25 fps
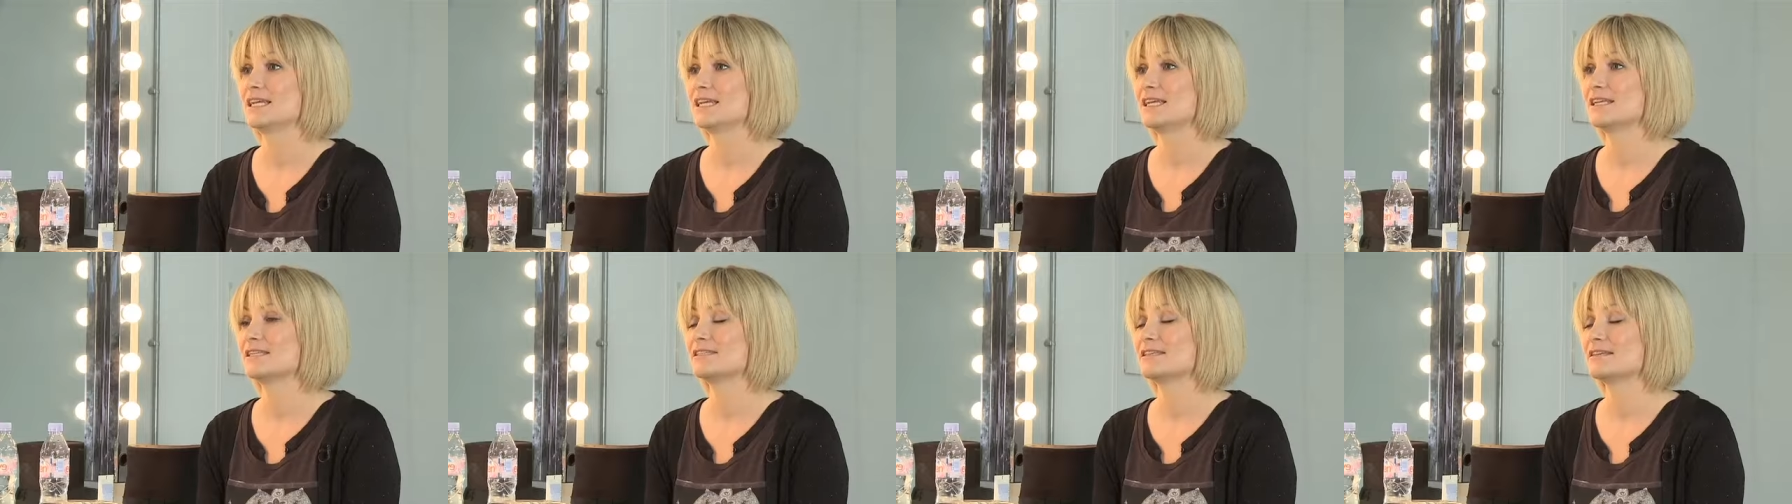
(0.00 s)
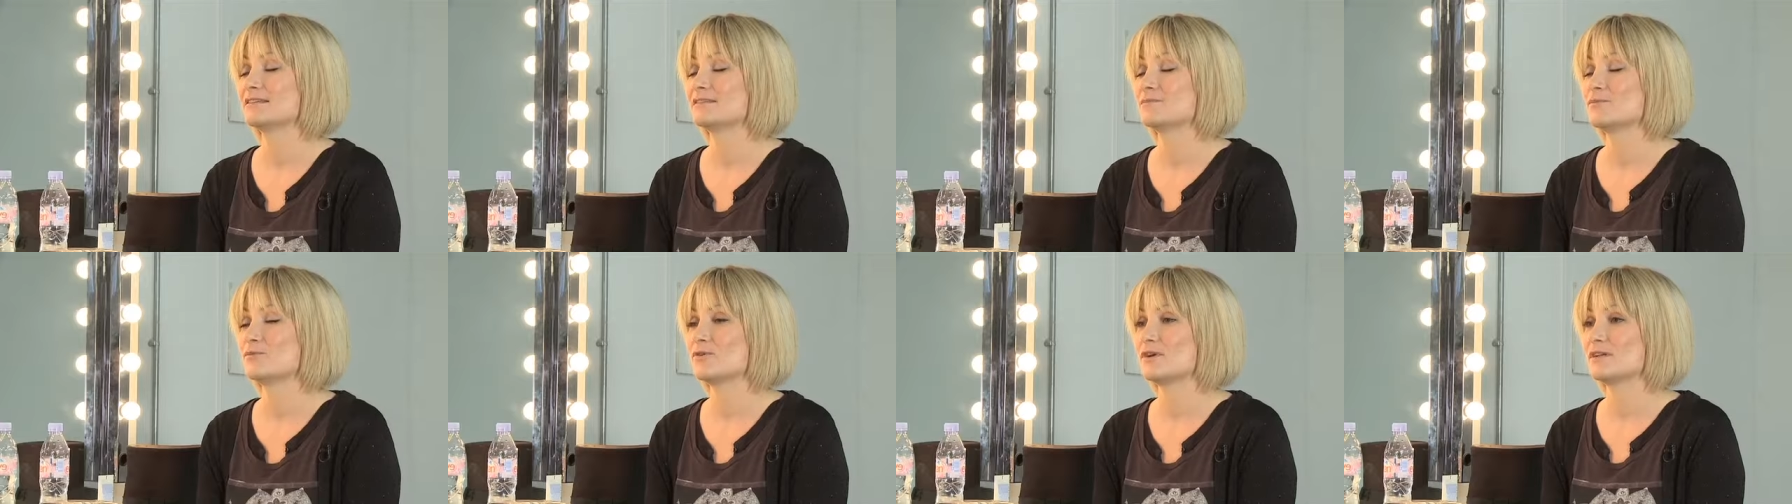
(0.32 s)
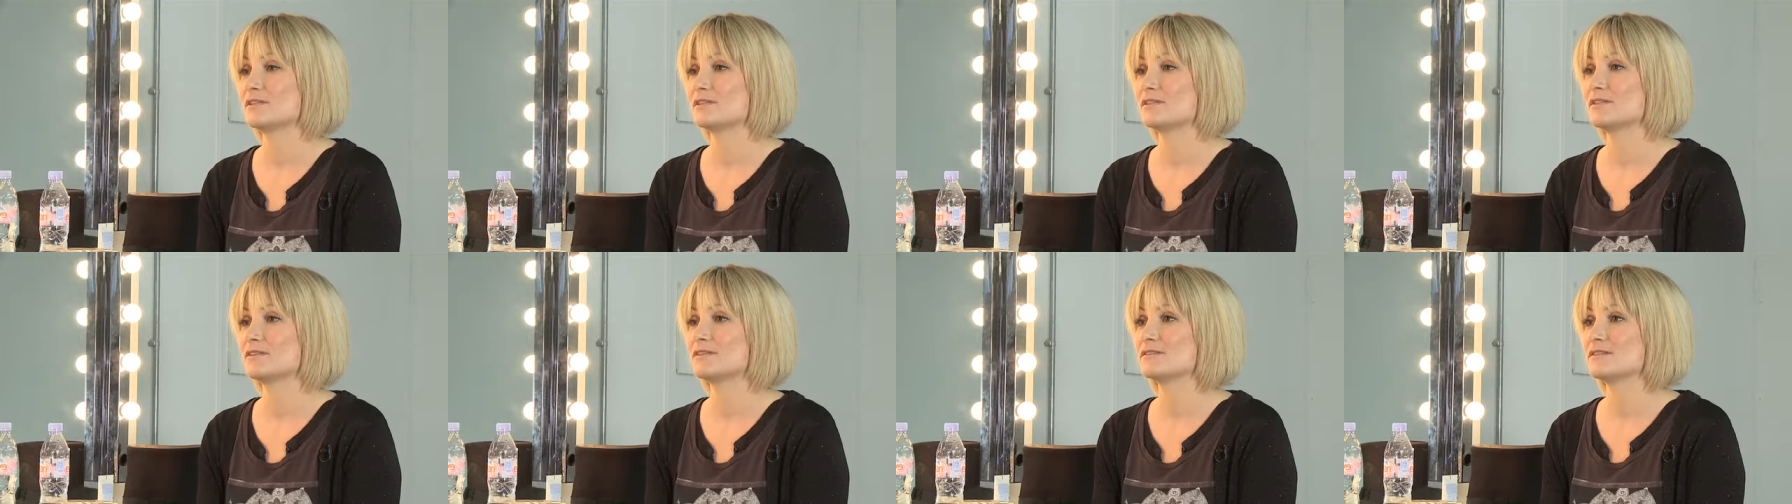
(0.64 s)

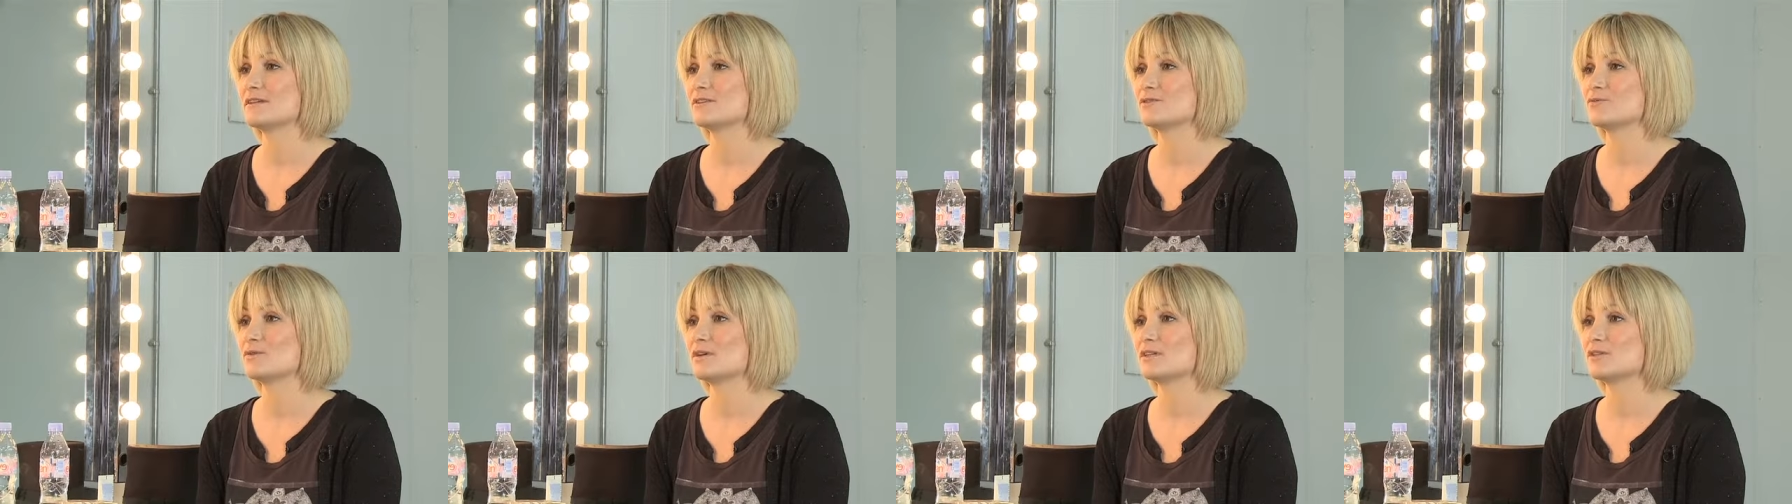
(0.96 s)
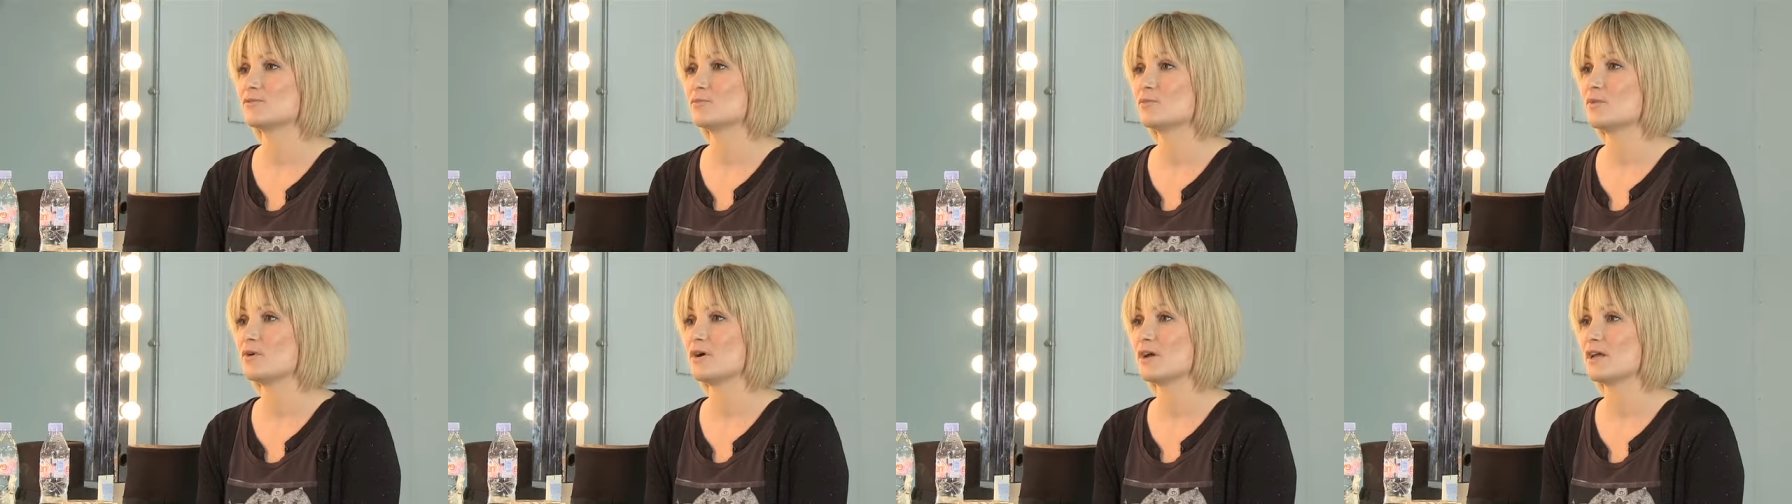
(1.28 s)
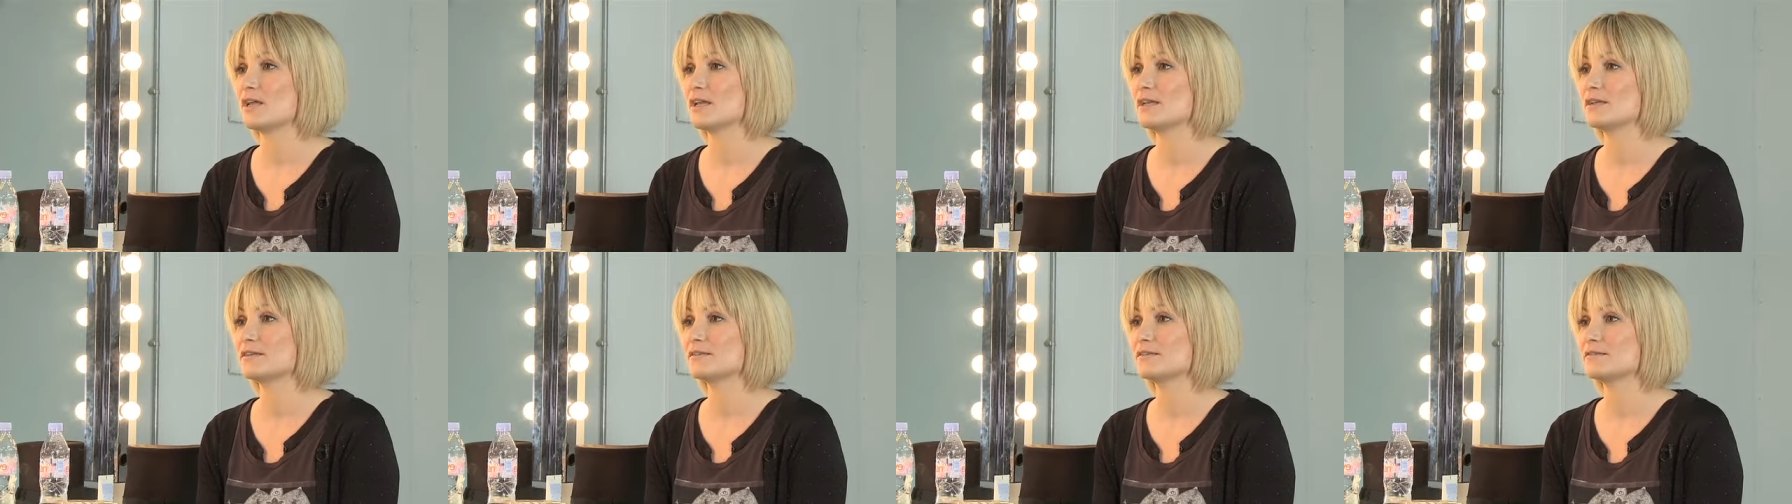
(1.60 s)
exasperated the situation
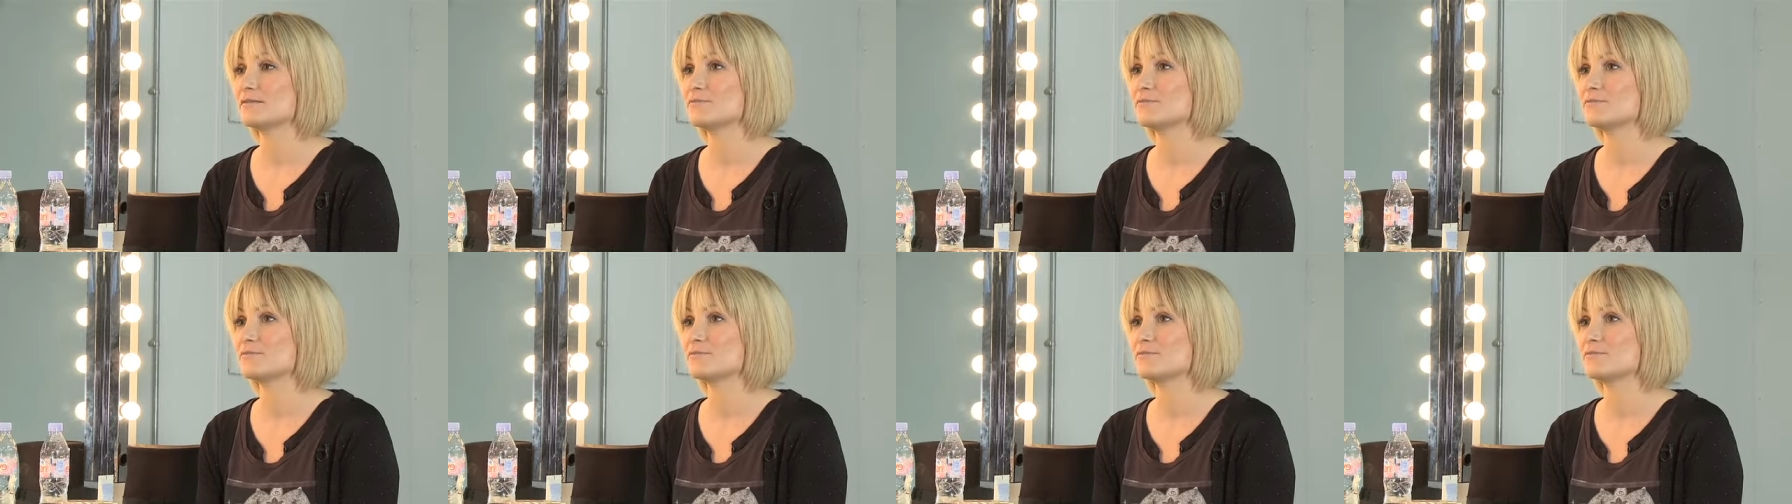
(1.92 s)
by